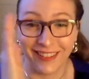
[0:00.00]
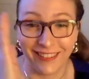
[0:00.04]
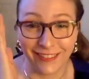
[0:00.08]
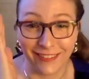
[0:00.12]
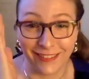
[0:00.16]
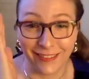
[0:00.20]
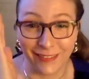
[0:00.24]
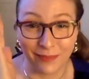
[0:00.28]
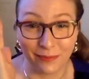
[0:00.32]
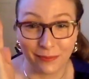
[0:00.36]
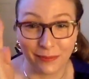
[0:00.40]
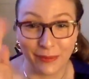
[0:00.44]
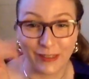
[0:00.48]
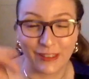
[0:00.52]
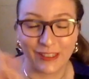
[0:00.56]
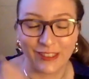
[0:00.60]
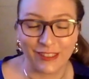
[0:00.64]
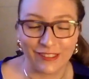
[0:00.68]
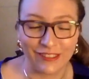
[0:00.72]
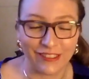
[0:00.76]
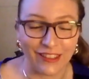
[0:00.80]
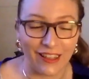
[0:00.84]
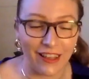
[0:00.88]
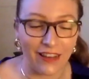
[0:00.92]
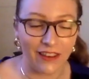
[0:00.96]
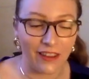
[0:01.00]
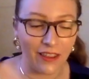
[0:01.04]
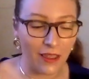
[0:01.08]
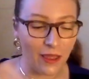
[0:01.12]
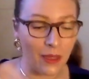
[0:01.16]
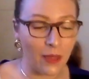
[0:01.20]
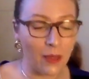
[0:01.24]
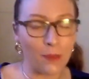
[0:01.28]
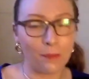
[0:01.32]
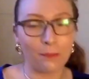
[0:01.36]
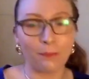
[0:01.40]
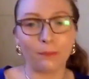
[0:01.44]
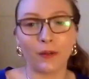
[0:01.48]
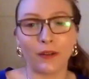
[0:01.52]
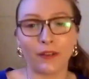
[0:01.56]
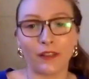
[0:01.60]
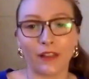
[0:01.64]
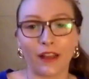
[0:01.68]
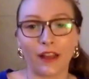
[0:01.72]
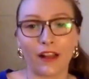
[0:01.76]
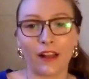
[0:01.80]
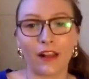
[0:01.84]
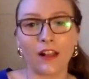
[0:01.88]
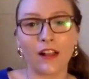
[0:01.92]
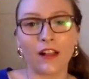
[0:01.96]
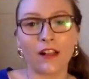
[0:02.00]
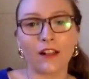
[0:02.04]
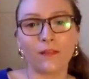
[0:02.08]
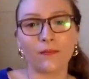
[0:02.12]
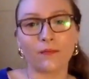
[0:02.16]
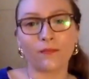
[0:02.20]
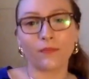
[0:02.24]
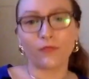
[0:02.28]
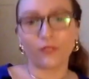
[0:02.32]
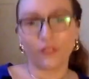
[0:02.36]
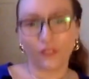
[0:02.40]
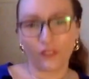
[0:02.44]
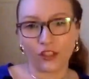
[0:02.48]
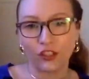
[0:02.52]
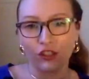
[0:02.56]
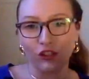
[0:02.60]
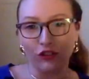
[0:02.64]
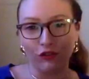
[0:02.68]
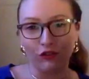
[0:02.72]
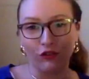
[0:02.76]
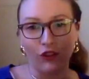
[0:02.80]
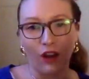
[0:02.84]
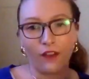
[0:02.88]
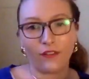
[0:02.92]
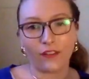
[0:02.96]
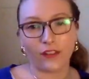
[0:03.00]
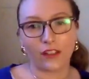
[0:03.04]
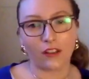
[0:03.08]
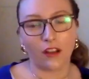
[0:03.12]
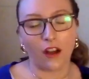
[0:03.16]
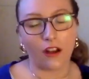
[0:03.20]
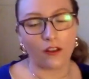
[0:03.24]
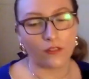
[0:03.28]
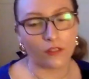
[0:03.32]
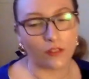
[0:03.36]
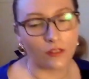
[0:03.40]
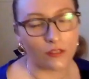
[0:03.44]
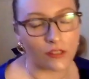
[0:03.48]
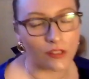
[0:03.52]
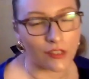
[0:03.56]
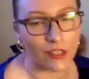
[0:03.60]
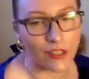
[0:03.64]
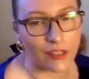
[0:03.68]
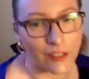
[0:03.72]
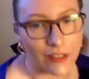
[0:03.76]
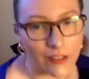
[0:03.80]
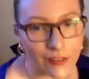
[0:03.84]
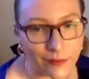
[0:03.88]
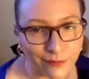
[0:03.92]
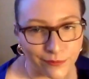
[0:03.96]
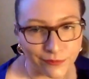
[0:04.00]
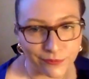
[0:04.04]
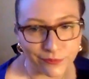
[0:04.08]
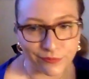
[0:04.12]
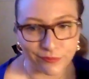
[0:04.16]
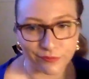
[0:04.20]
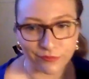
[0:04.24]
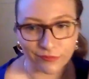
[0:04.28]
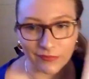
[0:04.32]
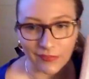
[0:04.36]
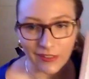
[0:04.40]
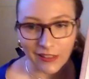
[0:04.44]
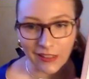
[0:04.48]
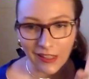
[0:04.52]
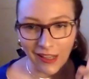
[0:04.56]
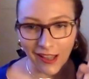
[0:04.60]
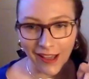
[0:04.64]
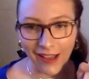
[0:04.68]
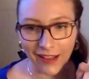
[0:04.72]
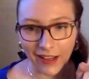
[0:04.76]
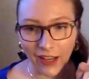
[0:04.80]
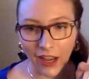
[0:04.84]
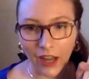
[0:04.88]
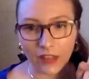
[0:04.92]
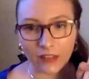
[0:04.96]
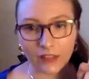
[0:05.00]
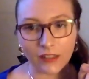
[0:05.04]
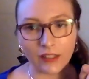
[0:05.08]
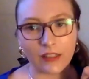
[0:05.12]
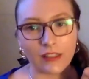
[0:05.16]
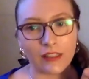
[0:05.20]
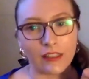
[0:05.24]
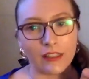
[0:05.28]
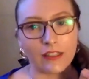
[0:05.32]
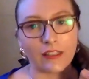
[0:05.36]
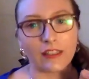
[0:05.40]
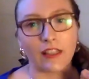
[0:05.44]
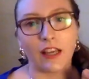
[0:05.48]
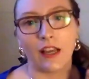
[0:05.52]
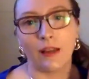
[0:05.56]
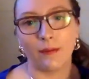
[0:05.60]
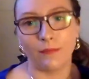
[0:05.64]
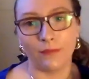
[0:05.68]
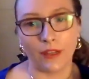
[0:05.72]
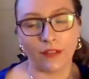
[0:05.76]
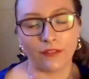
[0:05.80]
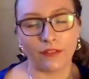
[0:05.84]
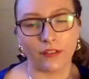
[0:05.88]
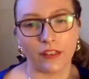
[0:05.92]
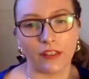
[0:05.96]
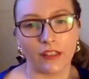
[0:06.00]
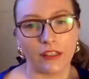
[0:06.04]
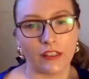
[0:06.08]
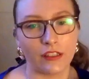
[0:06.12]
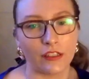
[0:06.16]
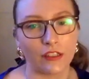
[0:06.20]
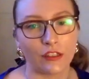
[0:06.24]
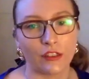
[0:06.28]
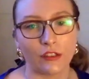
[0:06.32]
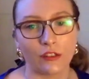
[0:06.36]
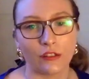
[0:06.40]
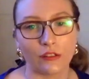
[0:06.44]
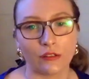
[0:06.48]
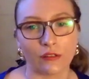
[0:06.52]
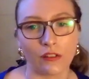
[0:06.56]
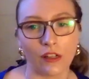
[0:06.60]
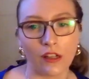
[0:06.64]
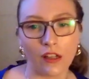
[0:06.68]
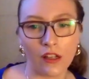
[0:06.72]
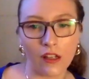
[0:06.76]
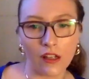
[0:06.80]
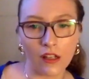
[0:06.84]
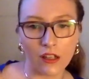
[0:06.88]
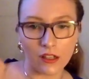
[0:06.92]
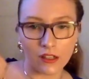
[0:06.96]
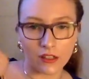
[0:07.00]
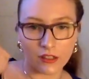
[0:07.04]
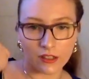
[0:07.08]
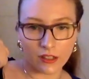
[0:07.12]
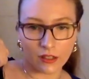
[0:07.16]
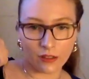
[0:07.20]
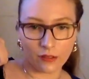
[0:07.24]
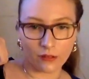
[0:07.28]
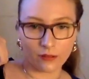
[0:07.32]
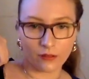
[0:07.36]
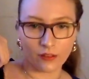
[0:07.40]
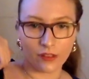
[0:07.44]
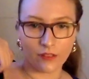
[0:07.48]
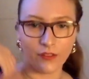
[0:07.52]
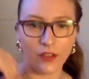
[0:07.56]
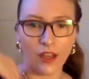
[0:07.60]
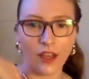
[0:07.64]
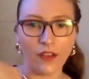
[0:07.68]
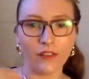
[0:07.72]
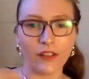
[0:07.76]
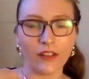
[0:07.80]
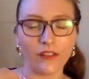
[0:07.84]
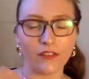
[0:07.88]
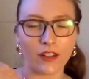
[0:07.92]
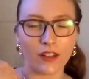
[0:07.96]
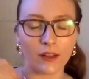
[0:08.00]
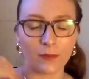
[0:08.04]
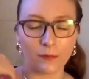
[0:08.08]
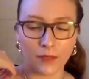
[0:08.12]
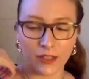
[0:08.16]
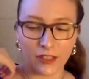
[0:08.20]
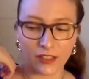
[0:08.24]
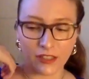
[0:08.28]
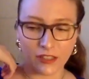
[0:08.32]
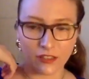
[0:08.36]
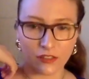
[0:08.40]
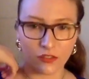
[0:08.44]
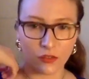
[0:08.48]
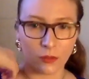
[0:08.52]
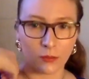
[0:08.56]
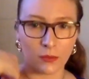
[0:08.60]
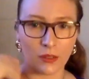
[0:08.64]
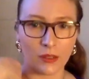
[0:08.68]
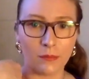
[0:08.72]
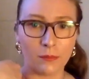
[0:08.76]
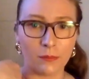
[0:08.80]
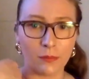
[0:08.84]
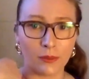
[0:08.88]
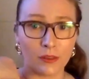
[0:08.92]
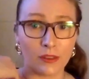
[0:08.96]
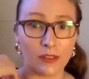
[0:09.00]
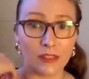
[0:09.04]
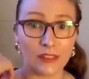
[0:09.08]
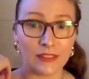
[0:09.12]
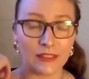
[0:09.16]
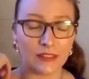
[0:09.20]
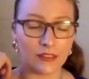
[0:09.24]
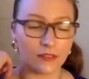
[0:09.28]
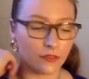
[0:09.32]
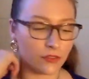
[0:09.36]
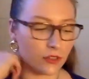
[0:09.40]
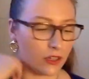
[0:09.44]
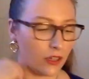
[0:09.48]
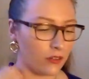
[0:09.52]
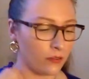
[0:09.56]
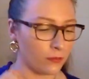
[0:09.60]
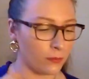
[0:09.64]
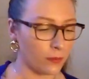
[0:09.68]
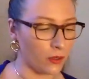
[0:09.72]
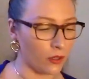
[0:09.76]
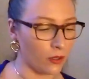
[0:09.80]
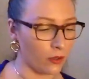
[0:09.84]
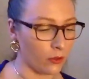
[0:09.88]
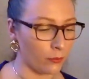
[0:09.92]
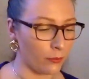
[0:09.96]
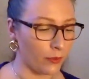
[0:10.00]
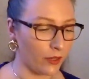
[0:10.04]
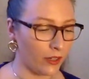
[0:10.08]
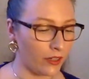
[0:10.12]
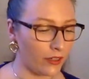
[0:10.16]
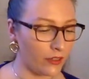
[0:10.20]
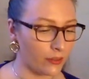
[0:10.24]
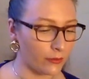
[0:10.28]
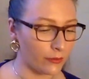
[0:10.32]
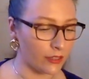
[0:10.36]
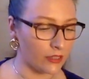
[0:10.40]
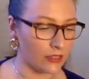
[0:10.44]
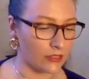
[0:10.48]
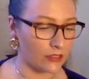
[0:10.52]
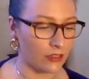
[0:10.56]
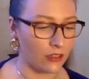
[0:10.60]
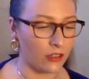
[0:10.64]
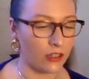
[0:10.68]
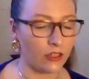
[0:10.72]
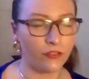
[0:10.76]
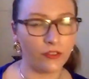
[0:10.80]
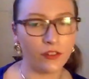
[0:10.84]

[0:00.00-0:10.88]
I just butchered that. But yeah, just graphic novels like kind of like this, I'm definitely into. So, if you have any recommendations for me, please leave them down below. But anyways, I